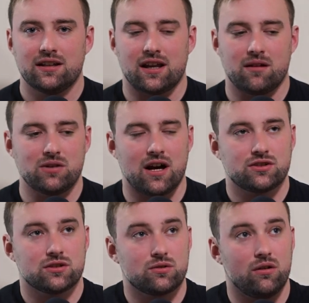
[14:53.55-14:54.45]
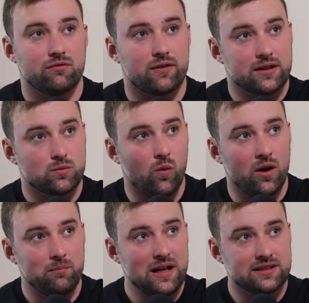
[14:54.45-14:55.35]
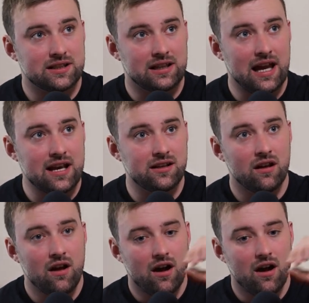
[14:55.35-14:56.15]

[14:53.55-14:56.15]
that I'm not just going for this one piece at the end.